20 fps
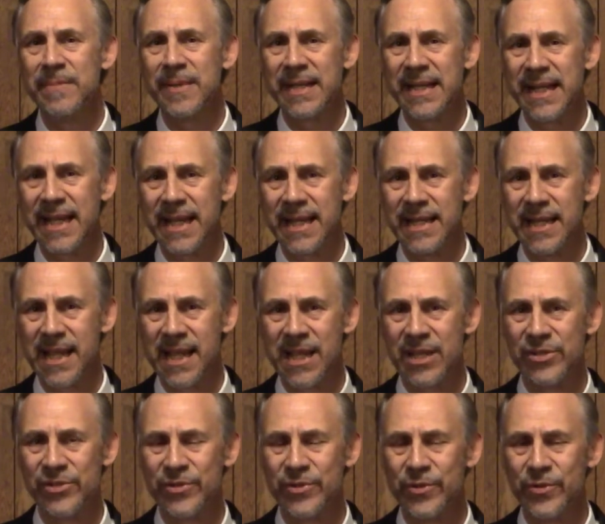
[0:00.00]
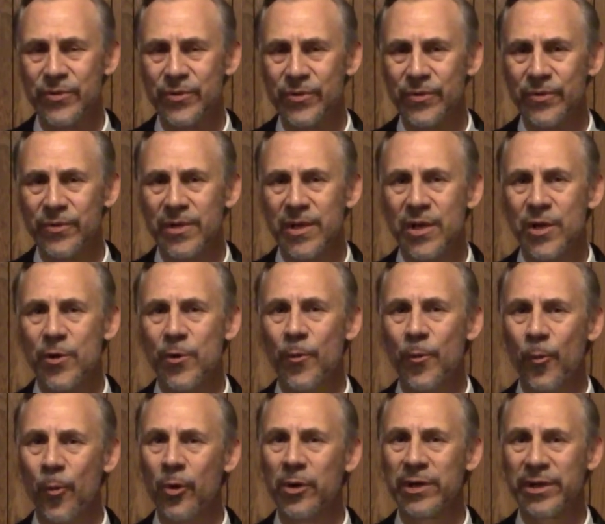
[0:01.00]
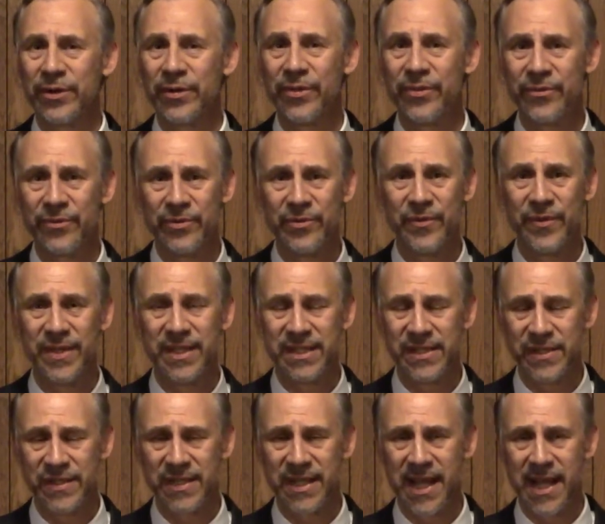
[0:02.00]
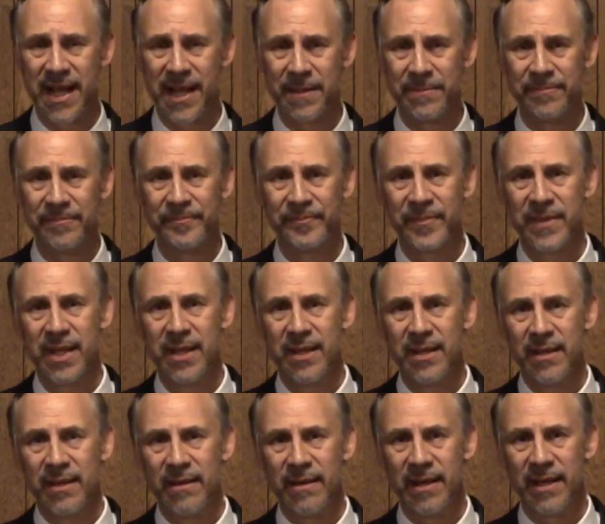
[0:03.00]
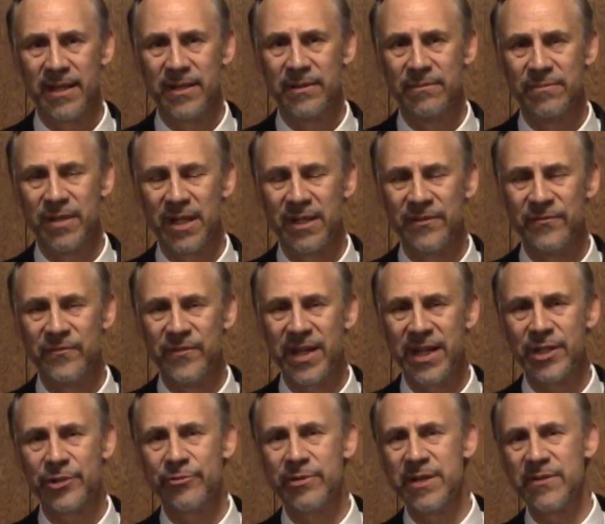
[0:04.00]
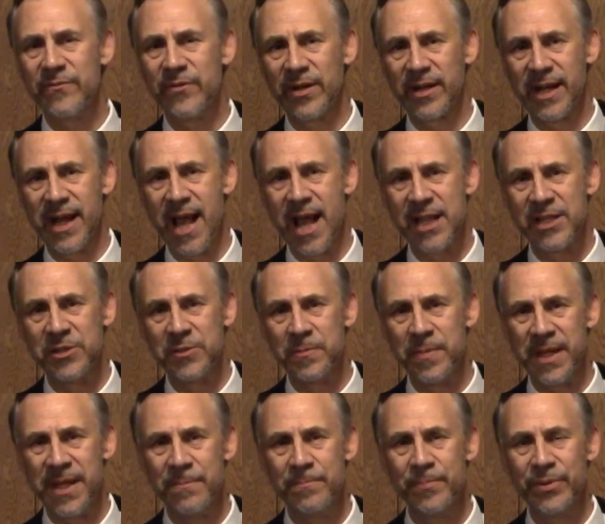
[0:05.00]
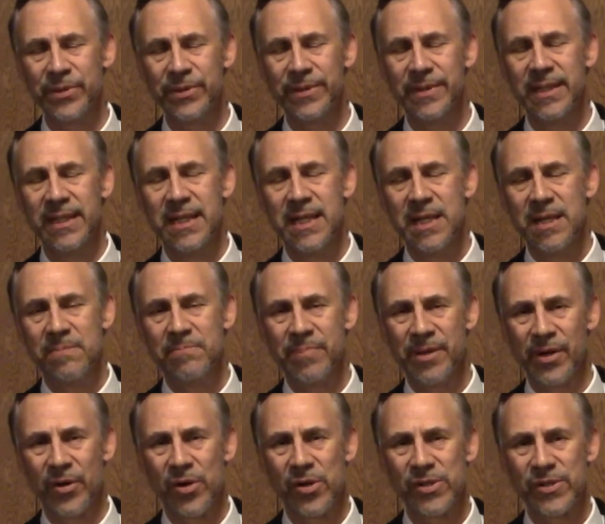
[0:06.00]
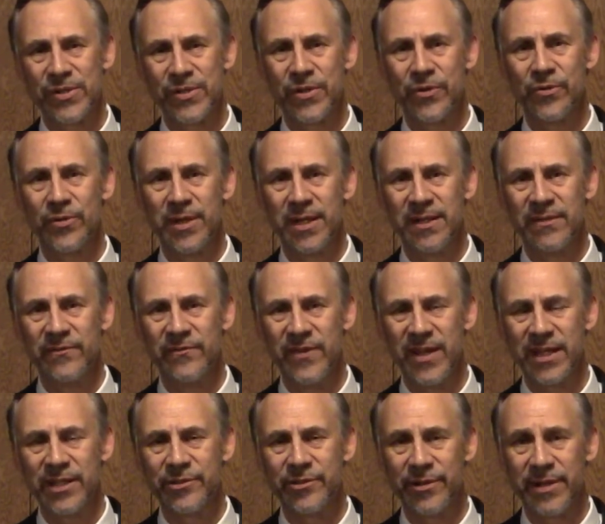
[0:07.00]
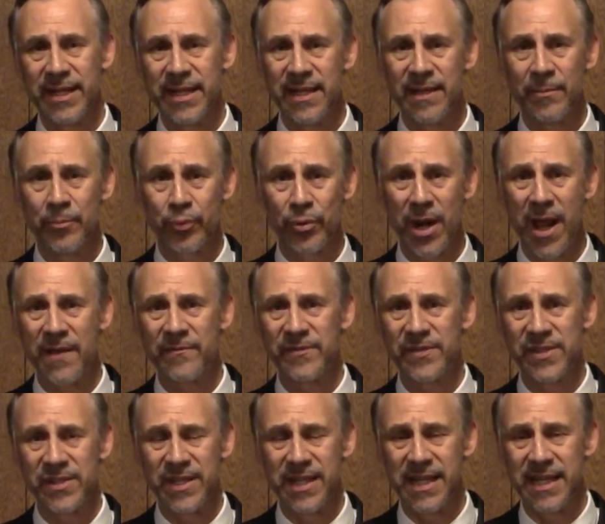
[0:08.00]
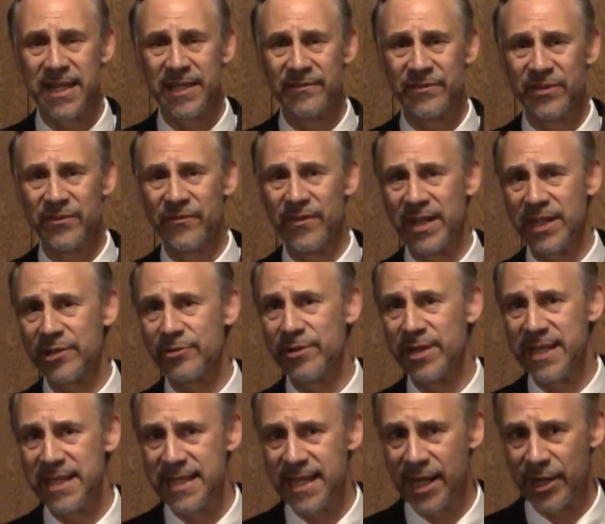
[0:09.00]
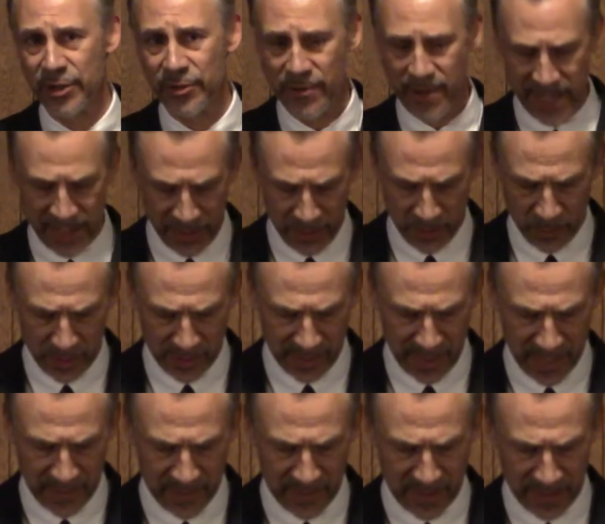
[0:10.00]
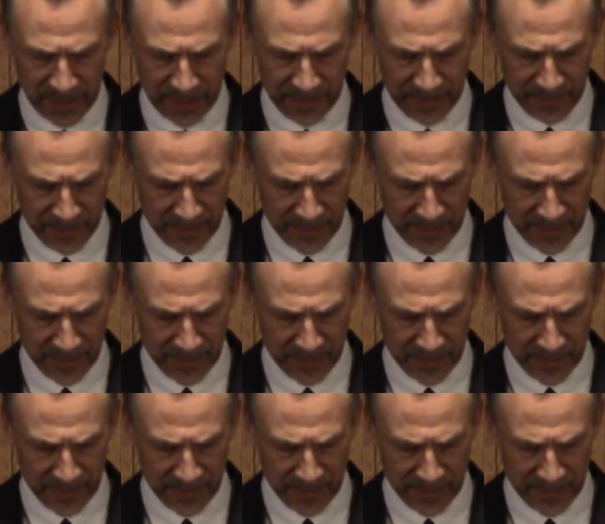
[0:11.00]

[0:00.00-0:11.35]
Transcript: mind as you work through this psalm. A victory for God's people, but also a victory, a prophecy of the victory that Christ will give us.